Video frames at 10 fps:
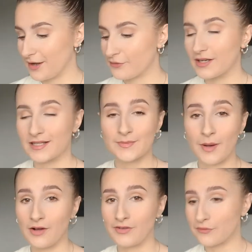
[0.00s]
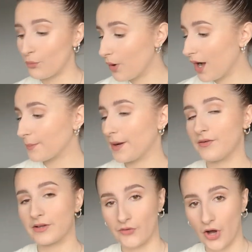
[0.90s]
And I feel like it's perfect for work,
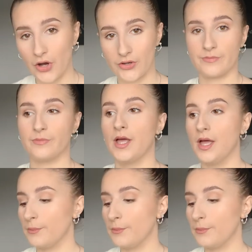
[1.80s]
perfect for home,